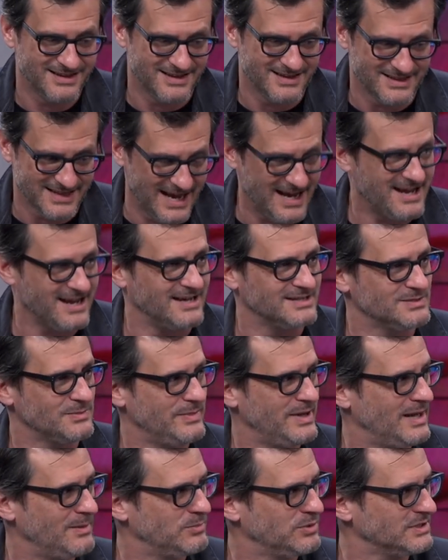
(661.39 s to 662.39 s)
that guy's a
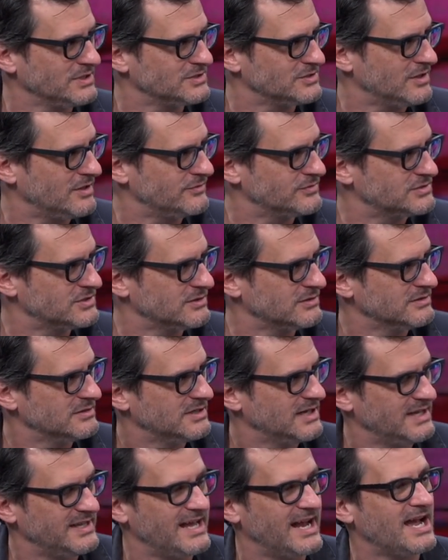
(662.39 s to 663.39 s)
bad police officer,
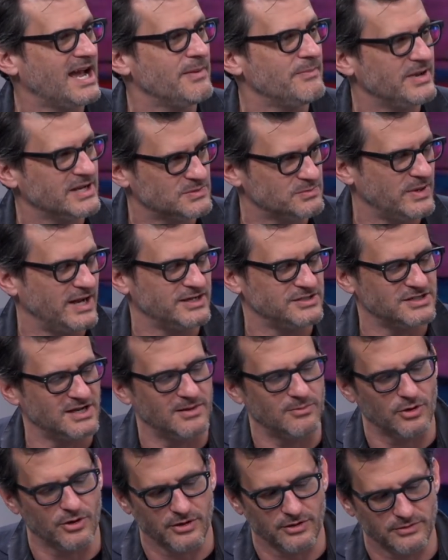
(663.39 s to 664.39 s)
and that guy makes my
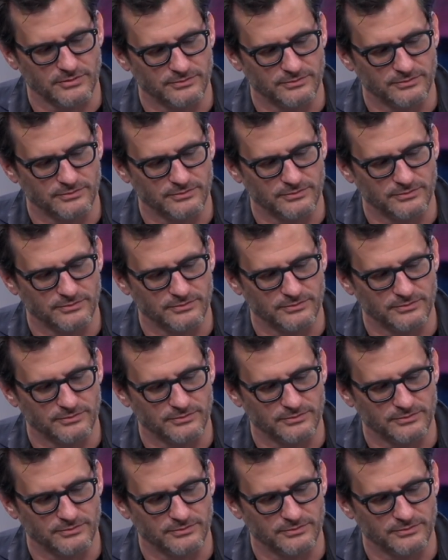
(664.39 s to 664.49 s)
job harder.